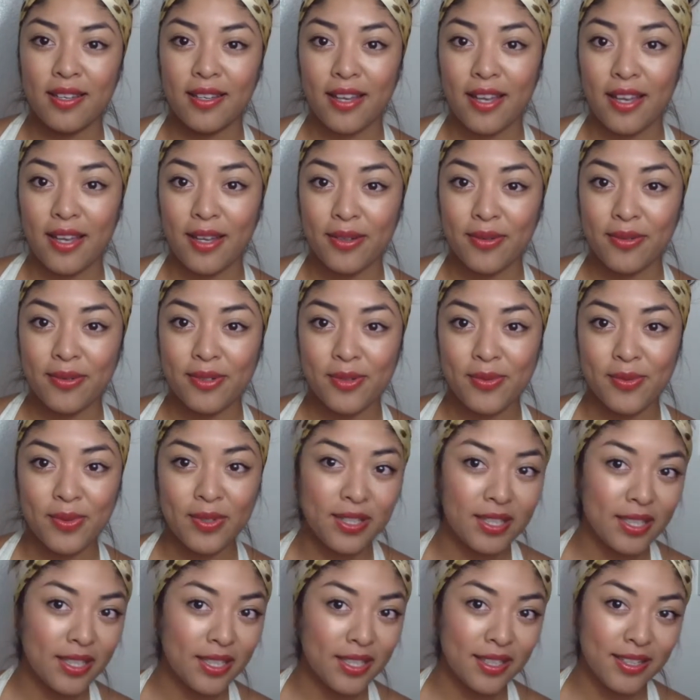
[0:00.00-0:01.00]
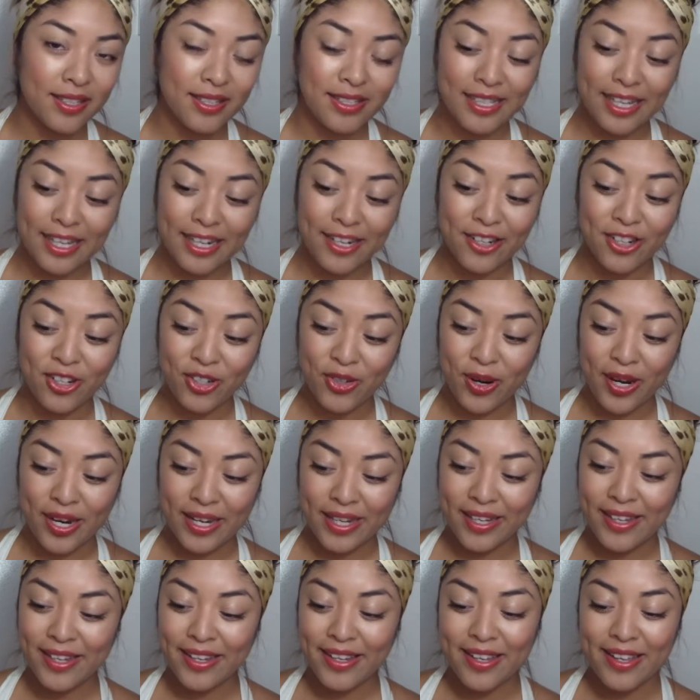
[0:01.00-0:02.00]
I was really excited to try
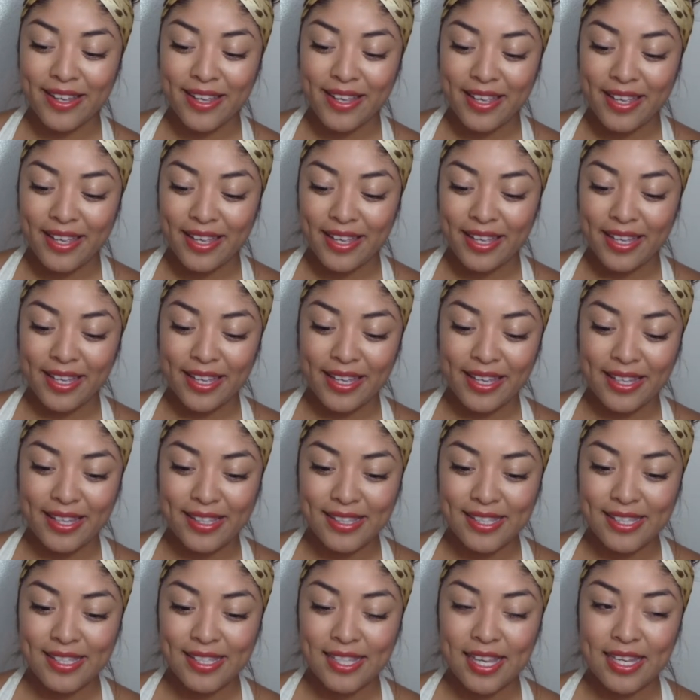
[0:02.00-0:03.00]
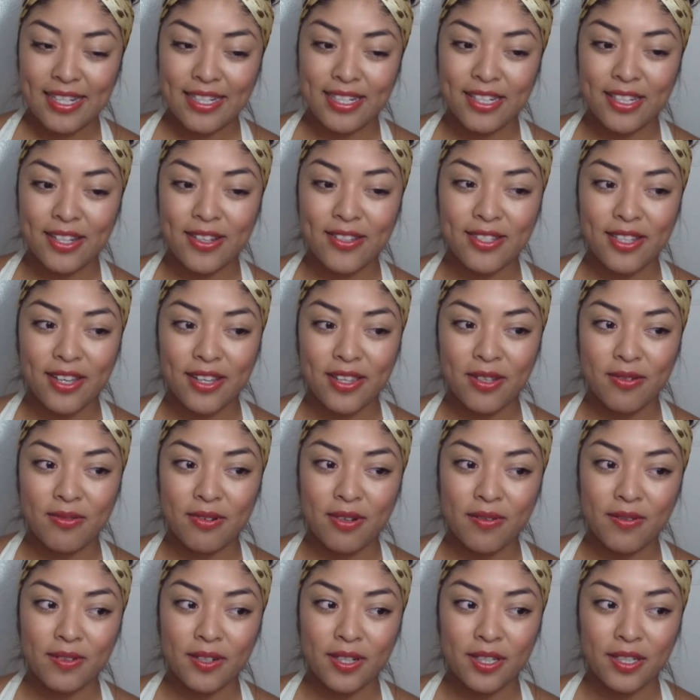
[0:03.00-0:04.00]
it. And since I did go down the
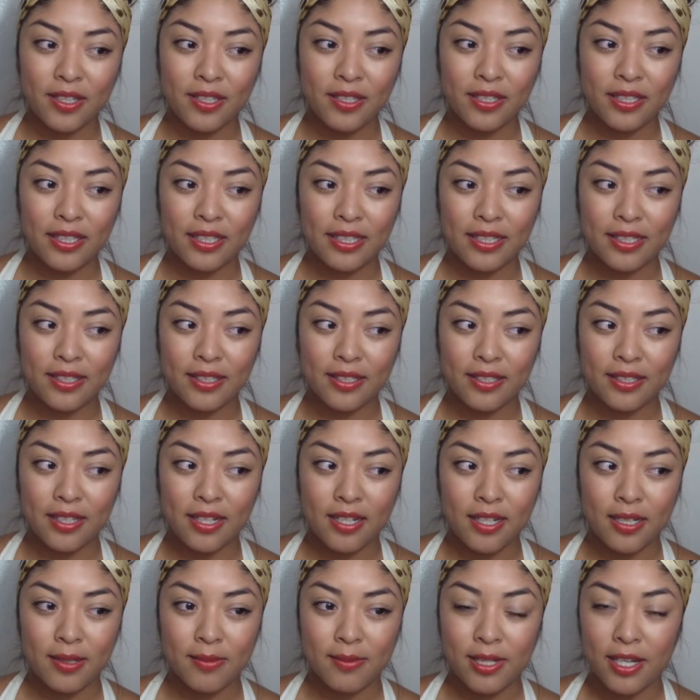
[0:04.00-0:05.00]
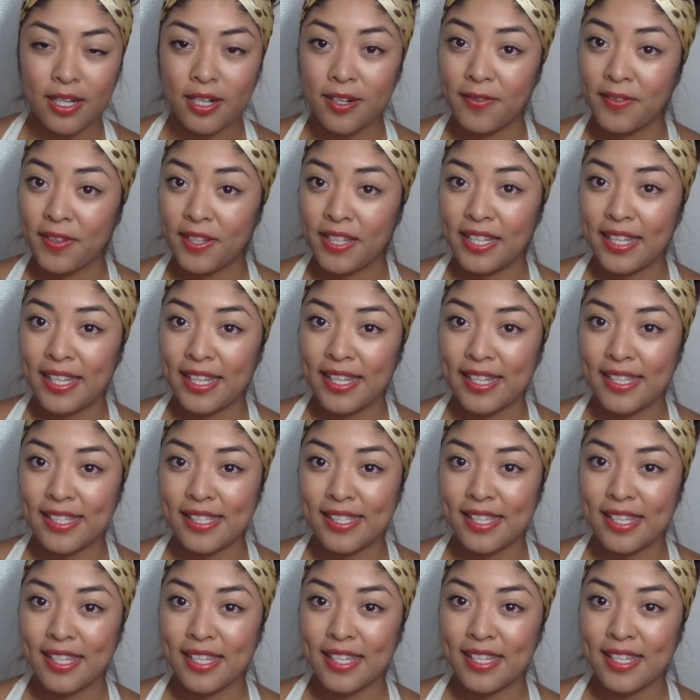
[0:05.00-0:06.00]
river in down in
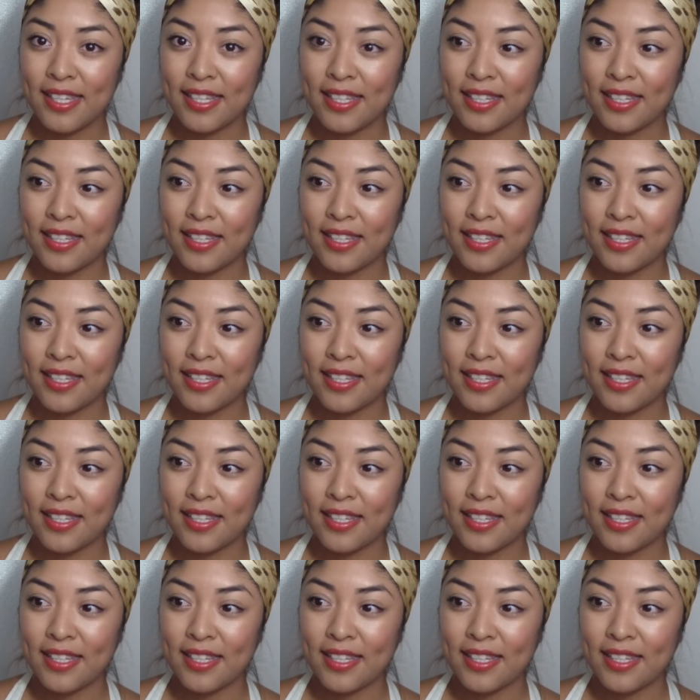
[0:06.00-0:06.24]
Phoenix, like